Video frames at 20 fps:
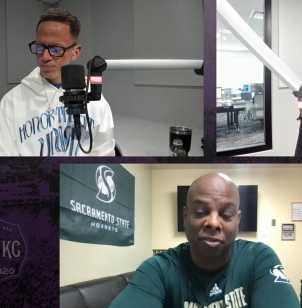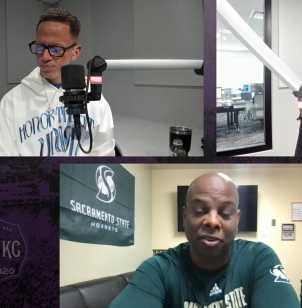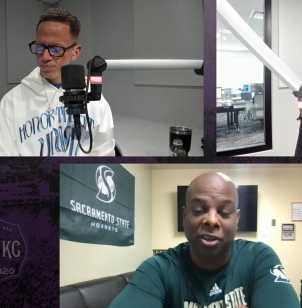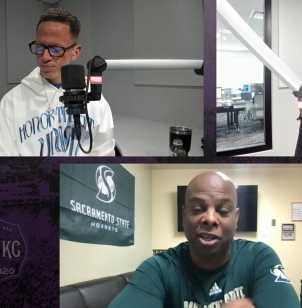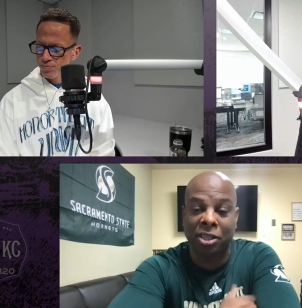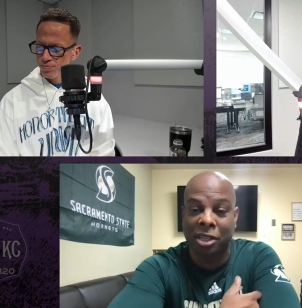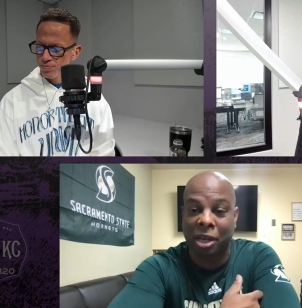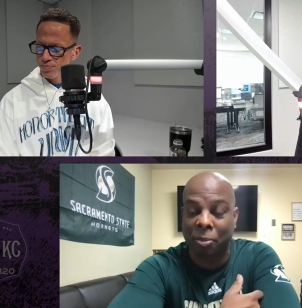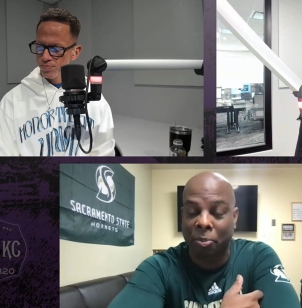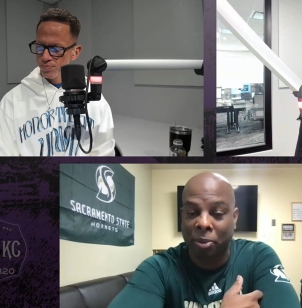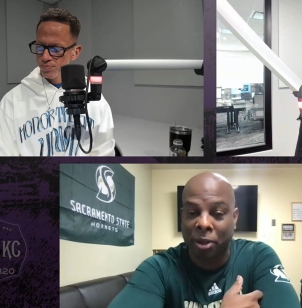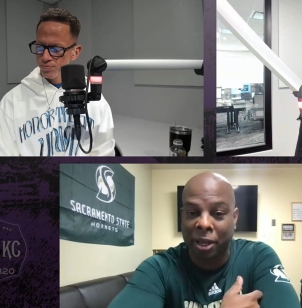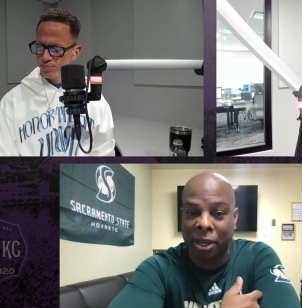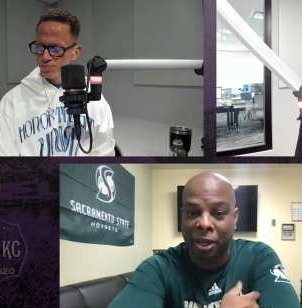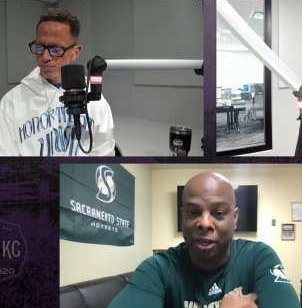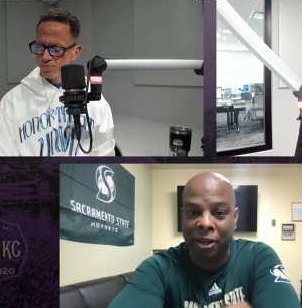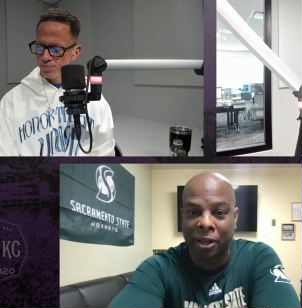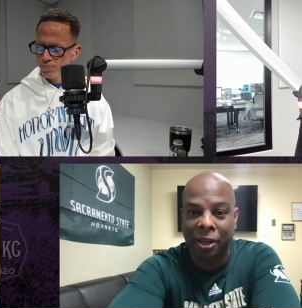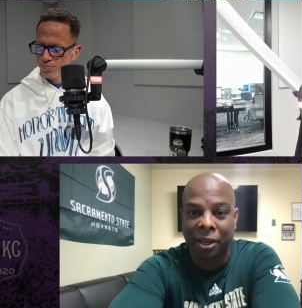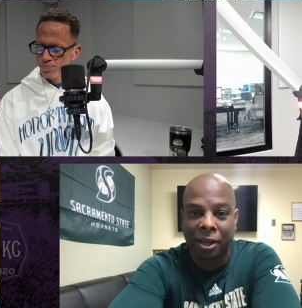Speaker 1: of it because I
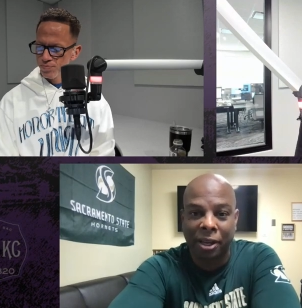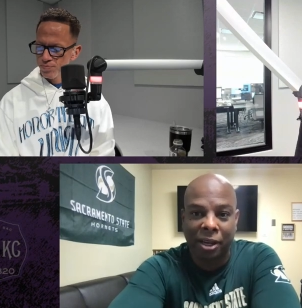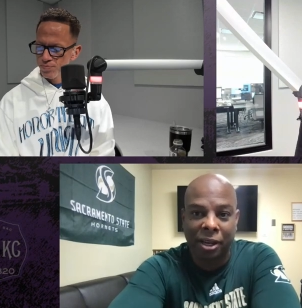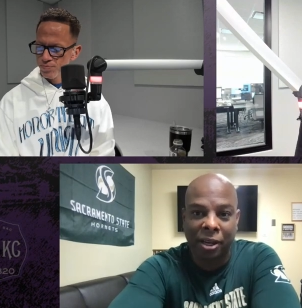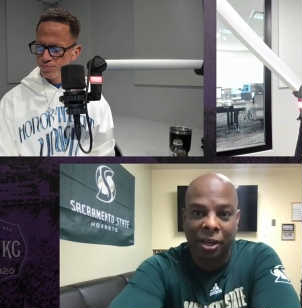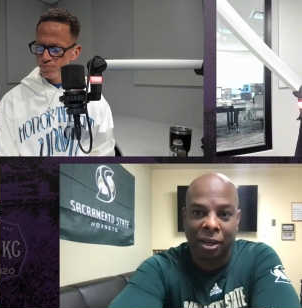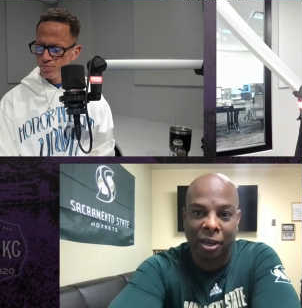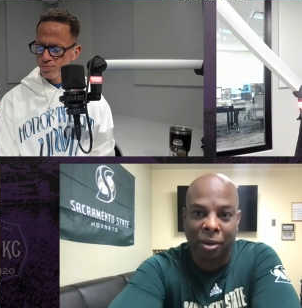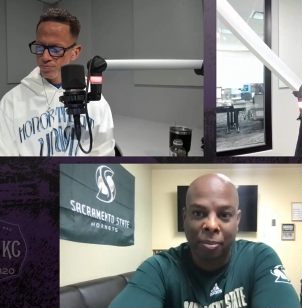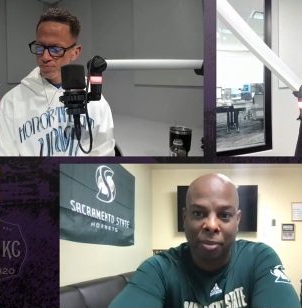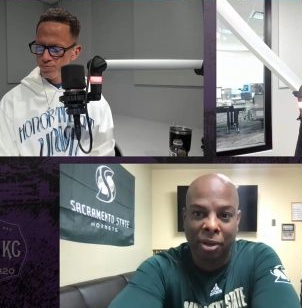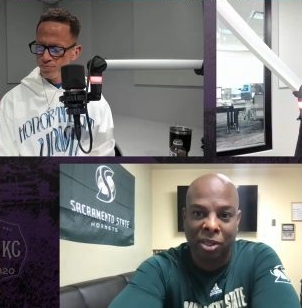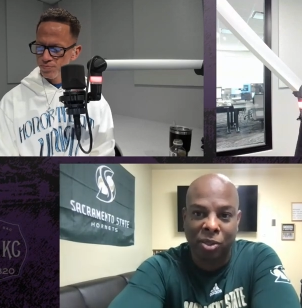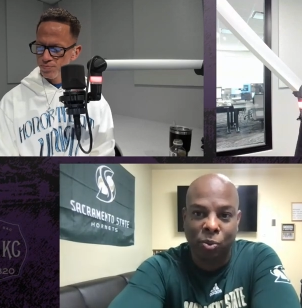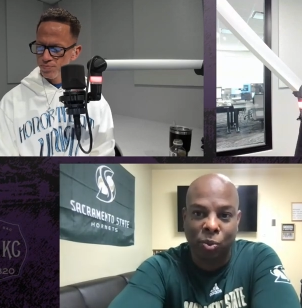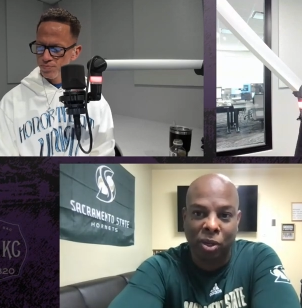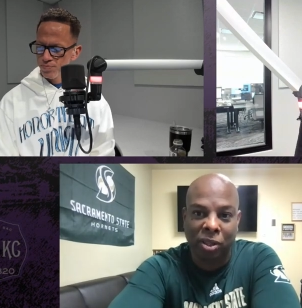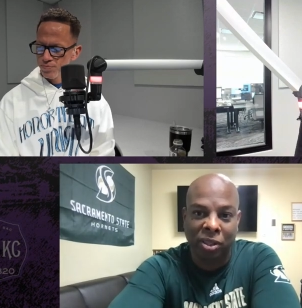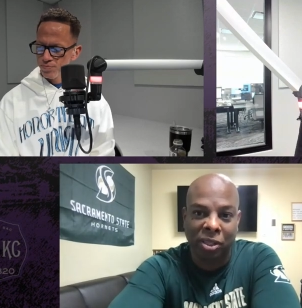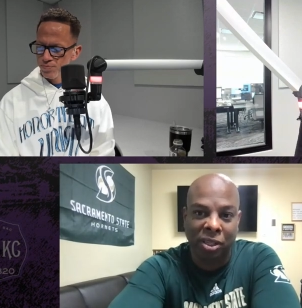played, um, but it's
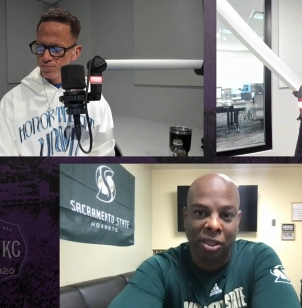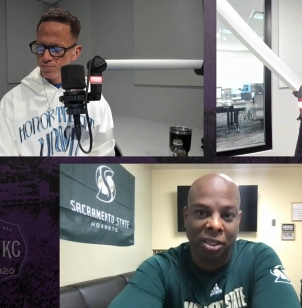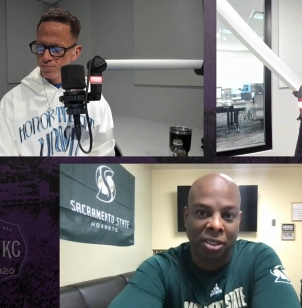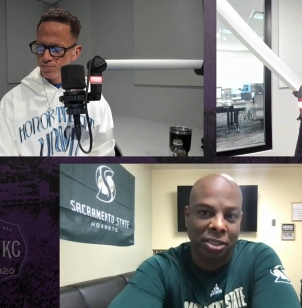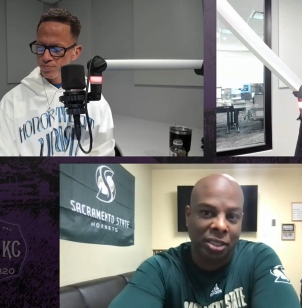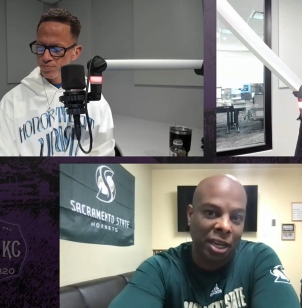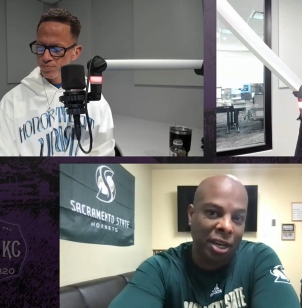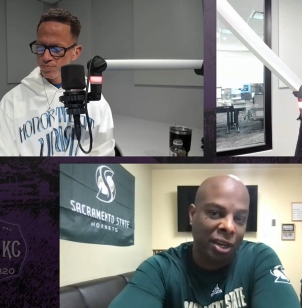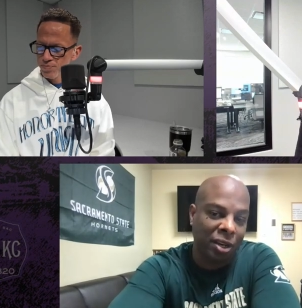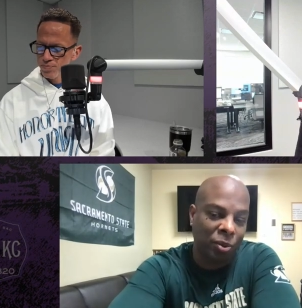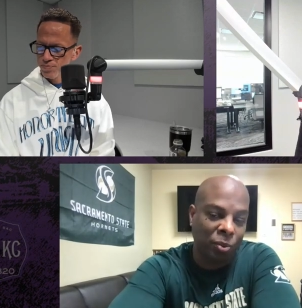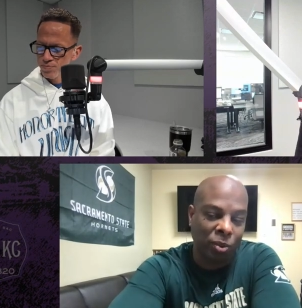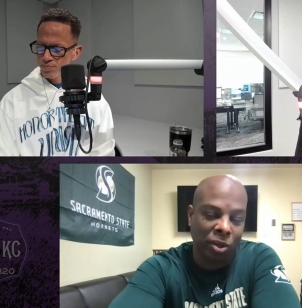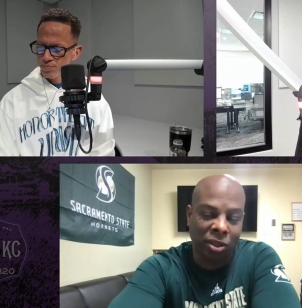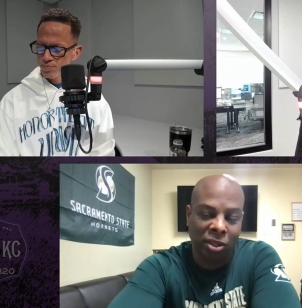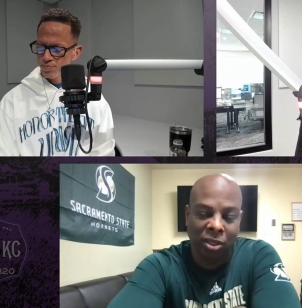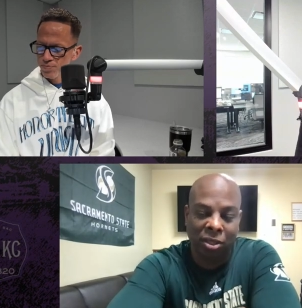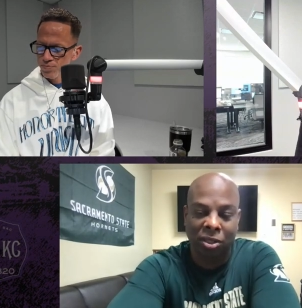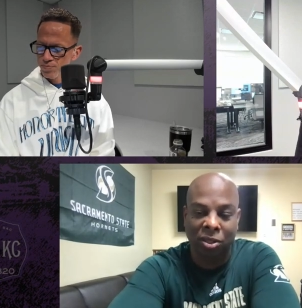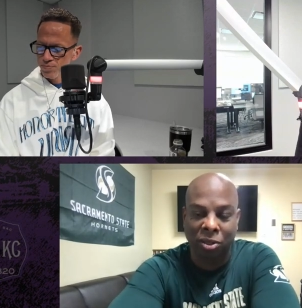one thing to say it and
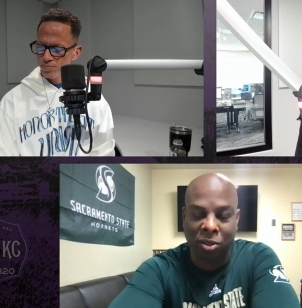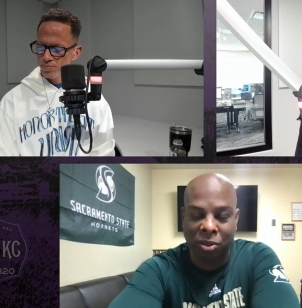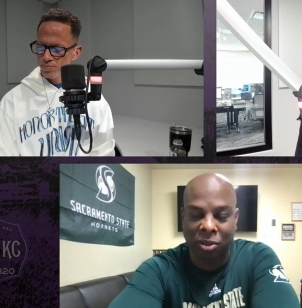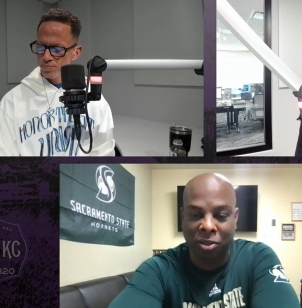one thing to,